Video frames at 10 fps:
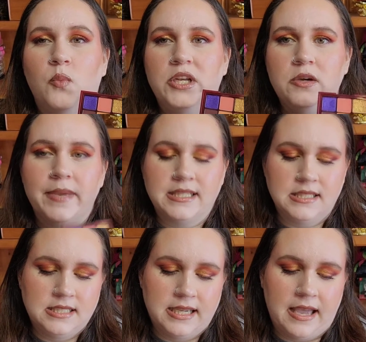when you
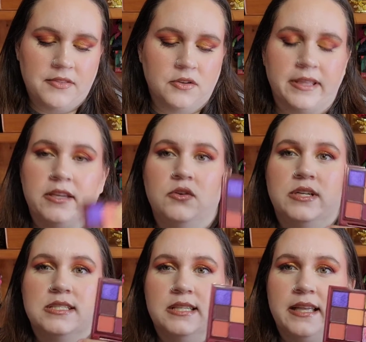mix it together, like you
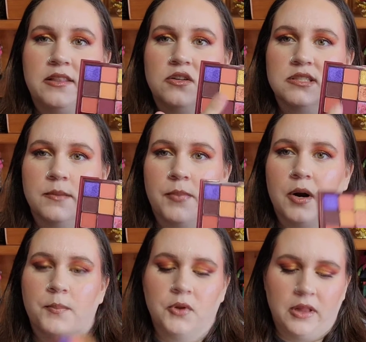can see like there's some
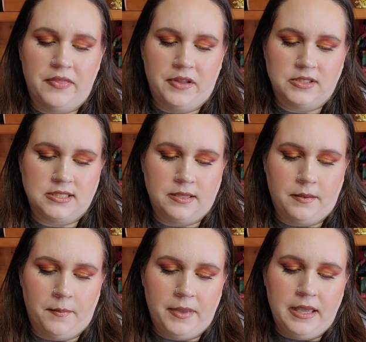purple and there's
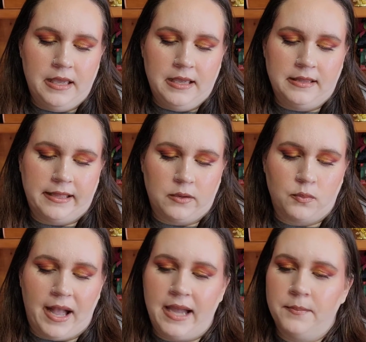some like
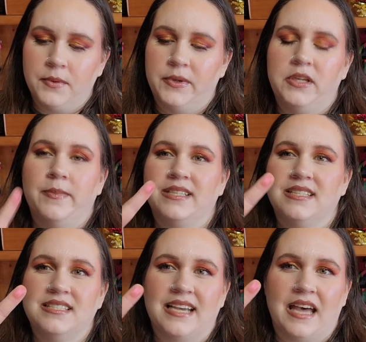red, but when you
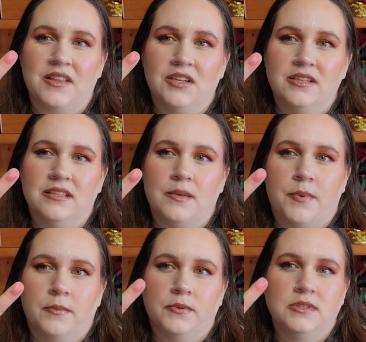mix it together, the
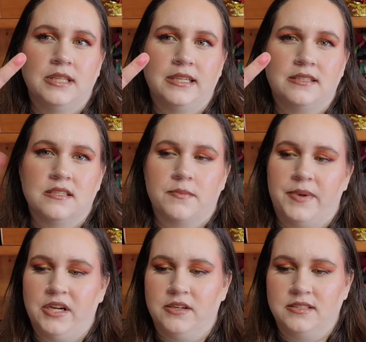purple's like
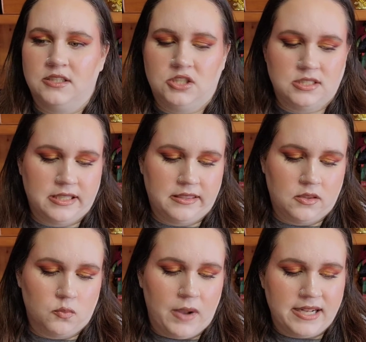disappears. It just
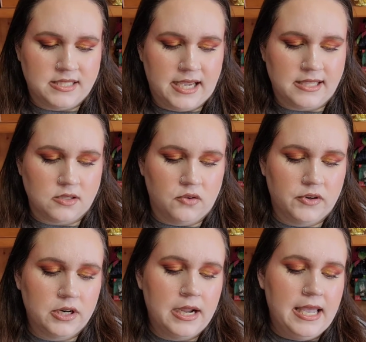like the red takes
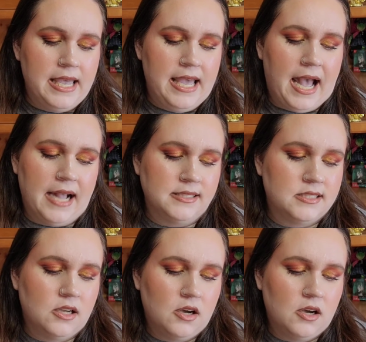over. And